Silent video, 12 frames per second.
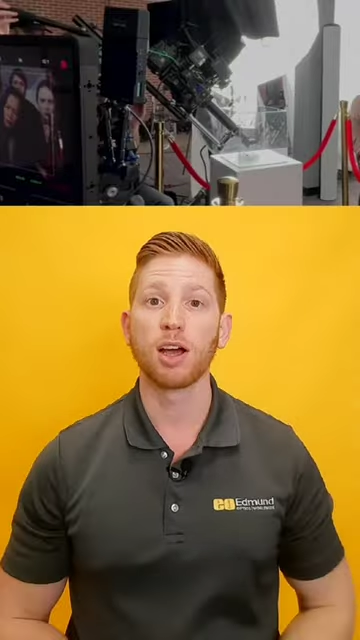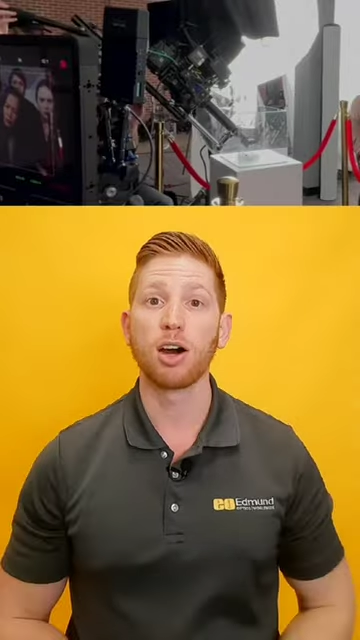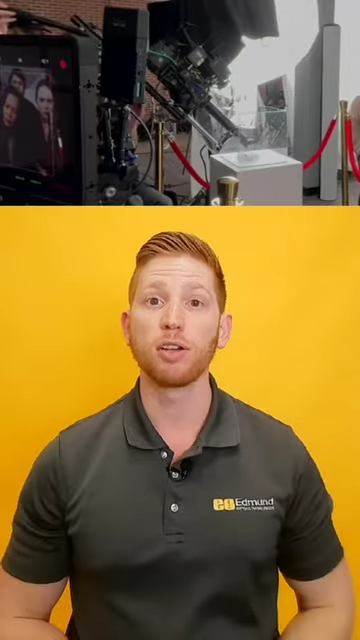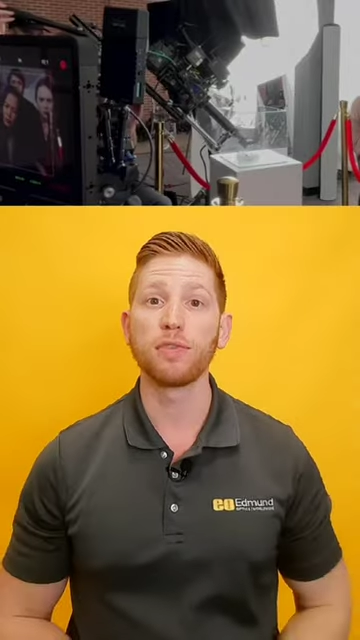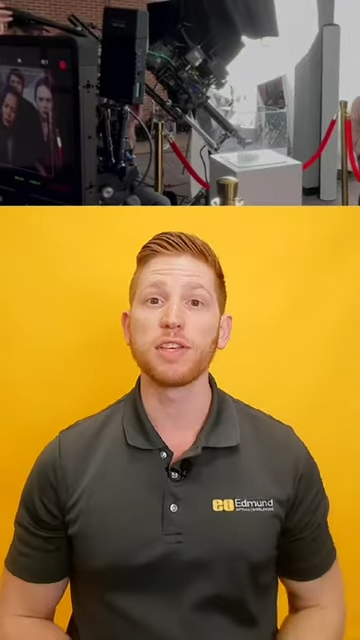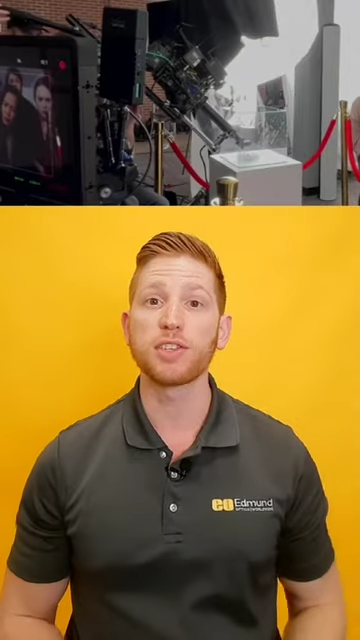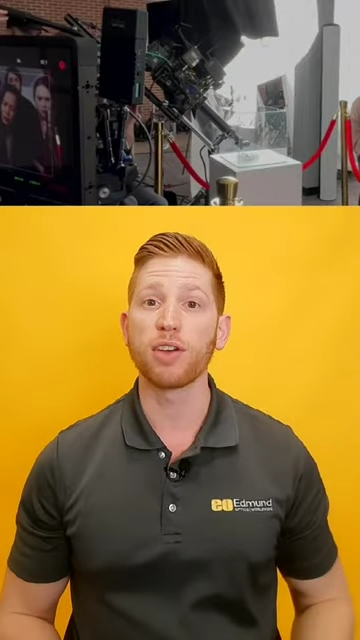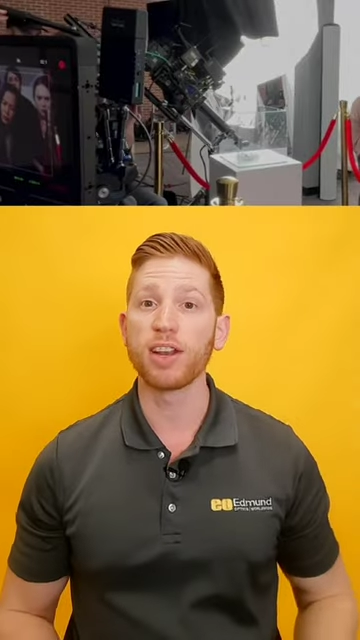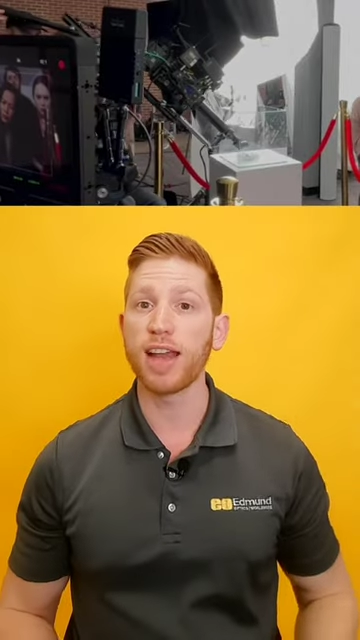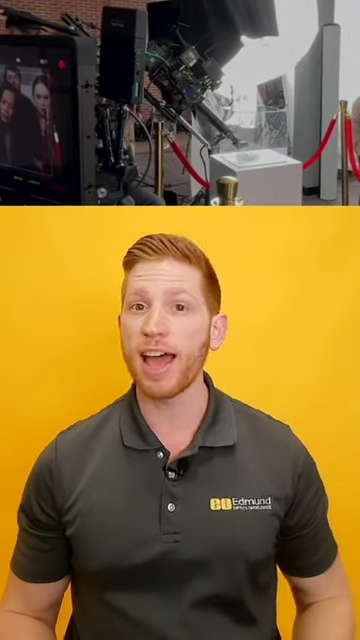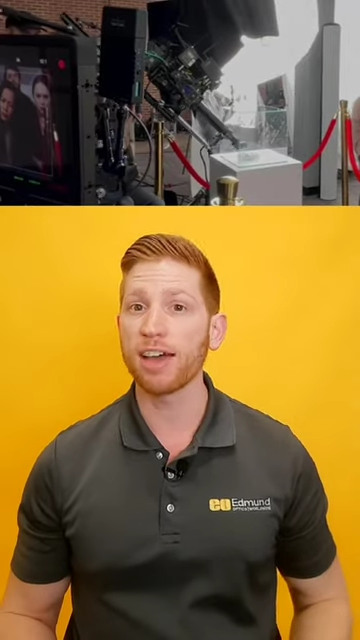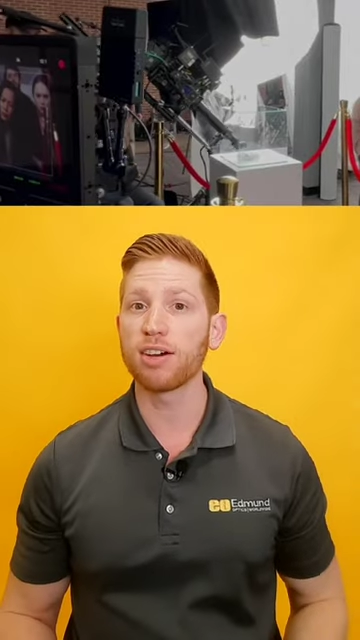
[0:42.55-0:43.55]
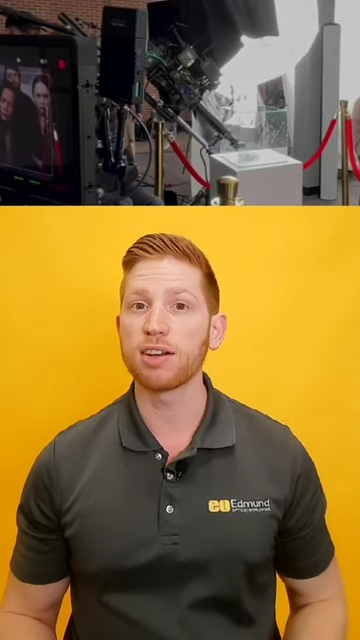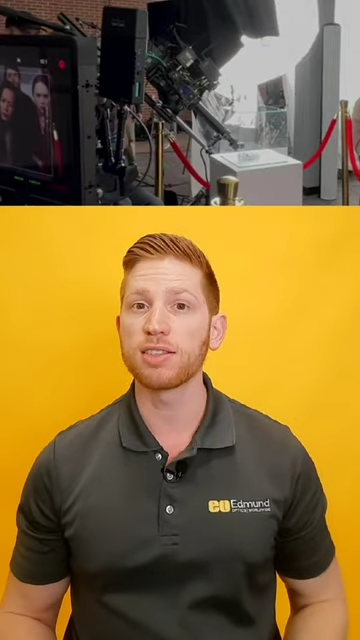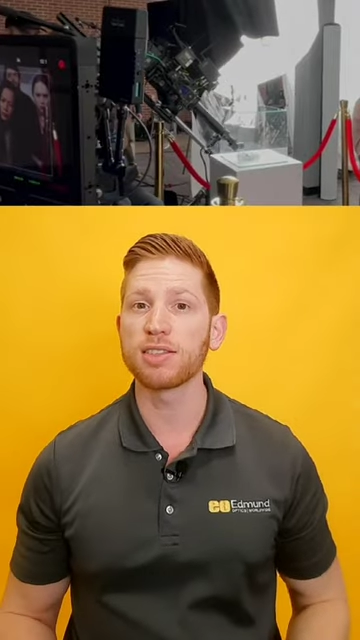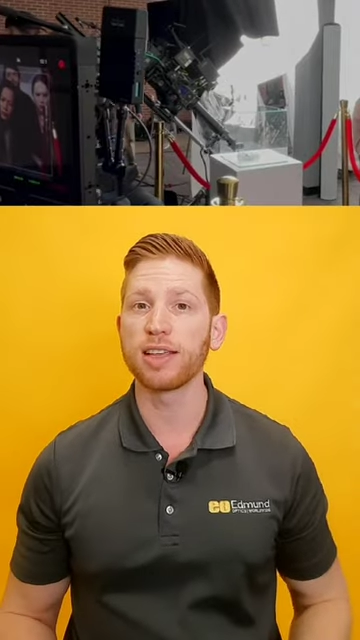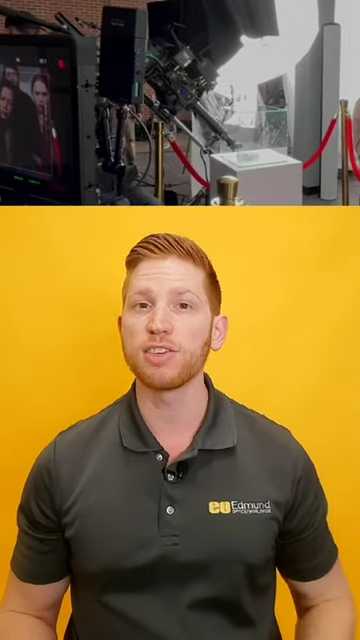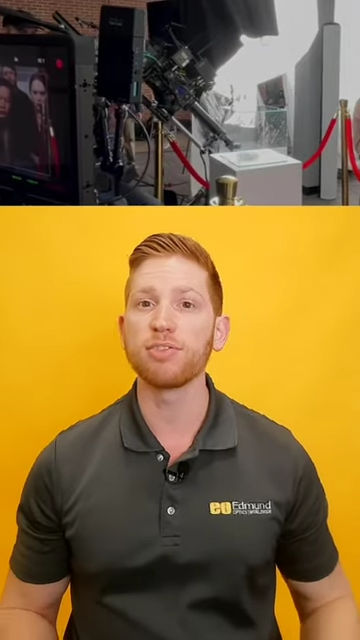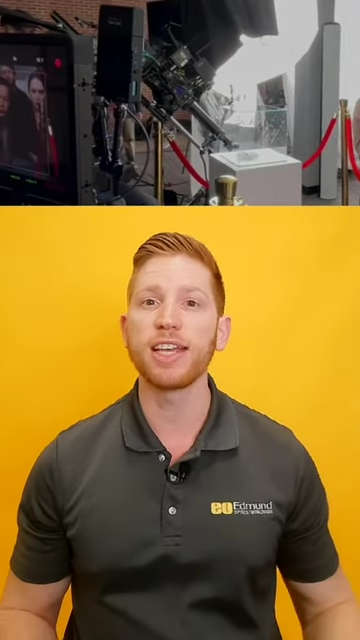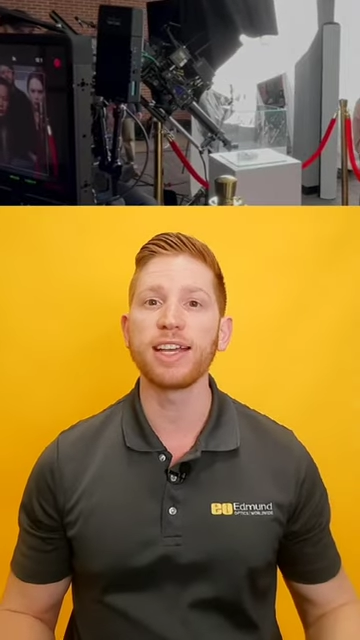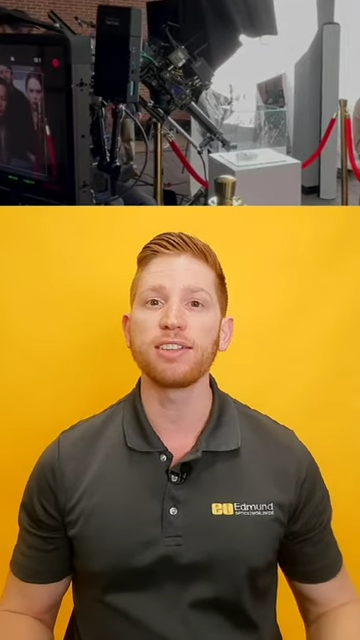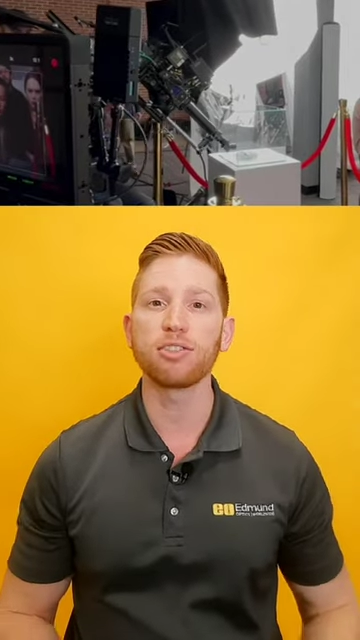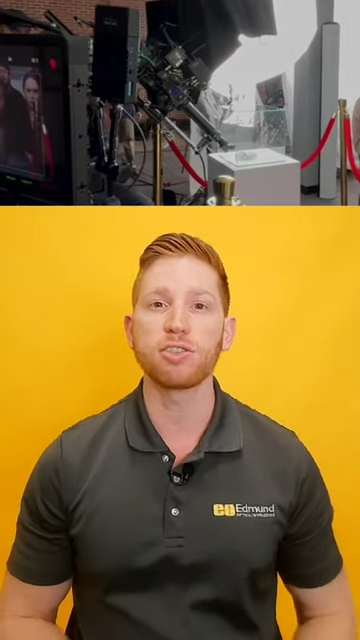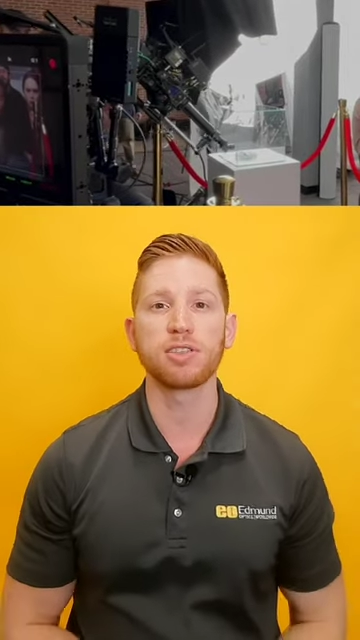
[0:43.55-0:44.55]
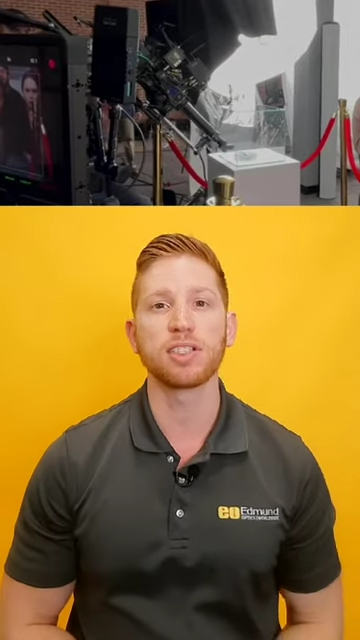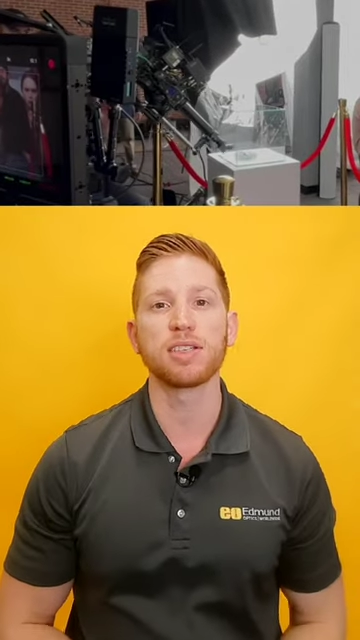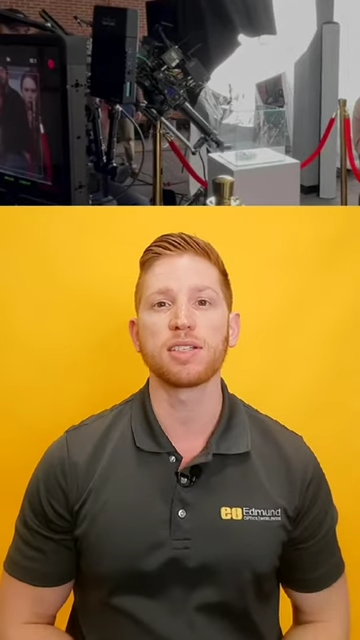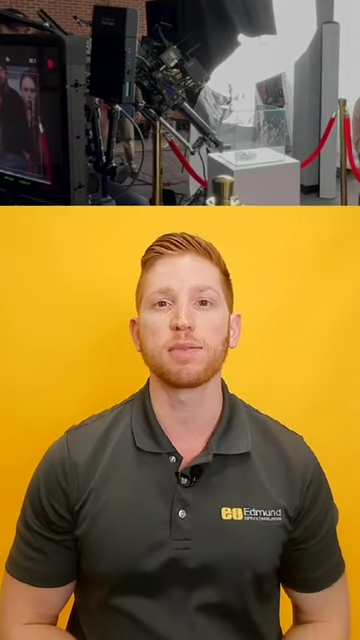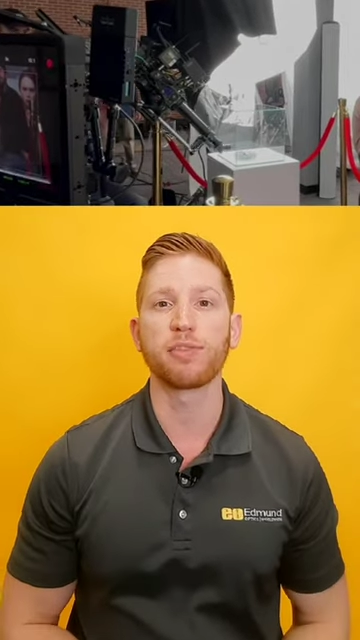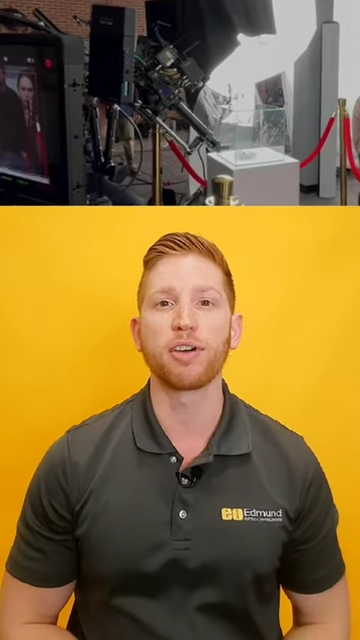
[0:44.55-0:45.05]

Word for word: All of these great add-ons let you tailor your system